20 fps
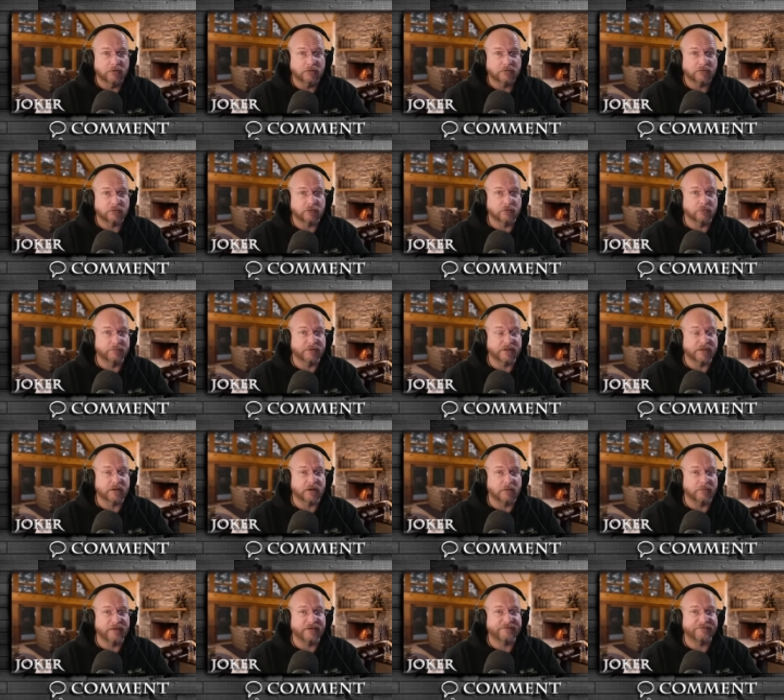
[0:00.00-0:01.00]
to
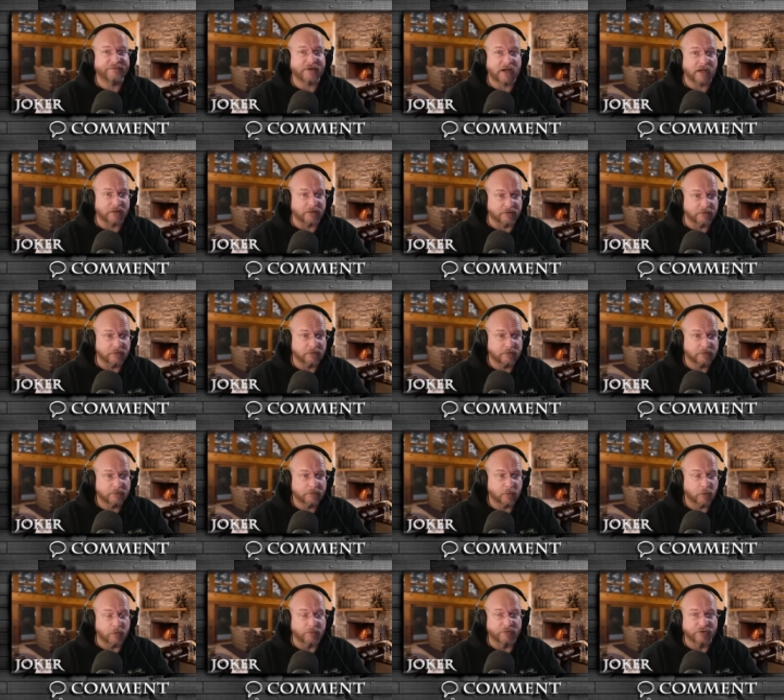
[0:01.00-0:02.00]
become a father
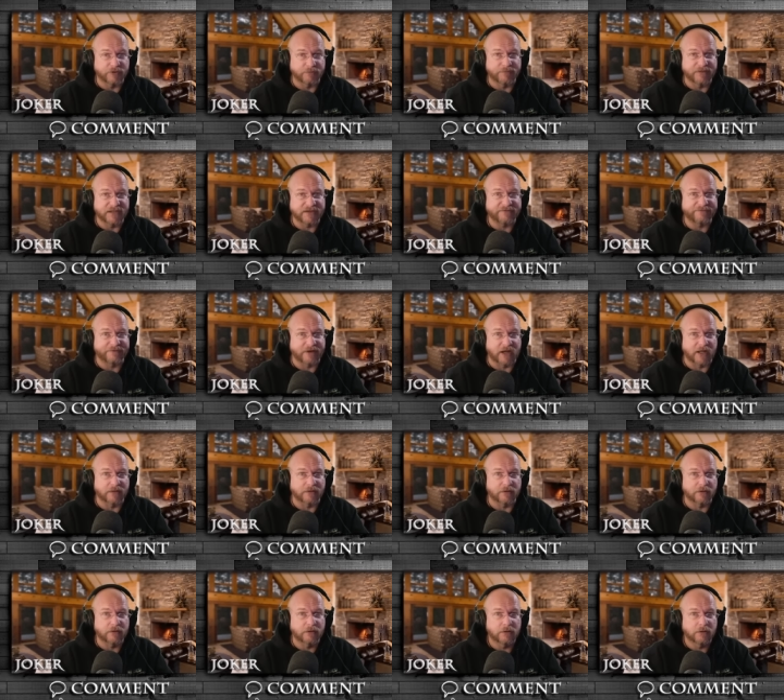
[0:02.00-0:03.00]
or to be a
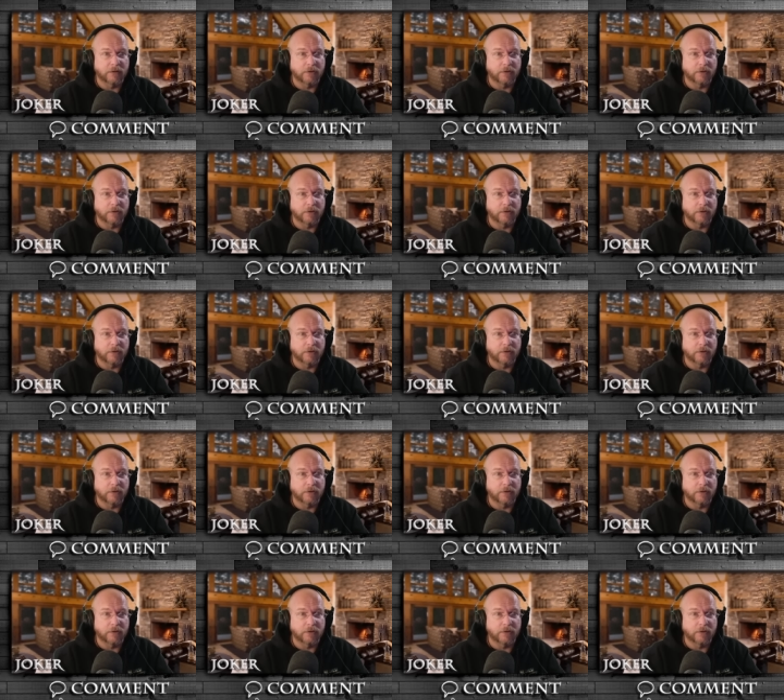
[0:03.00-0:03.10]
father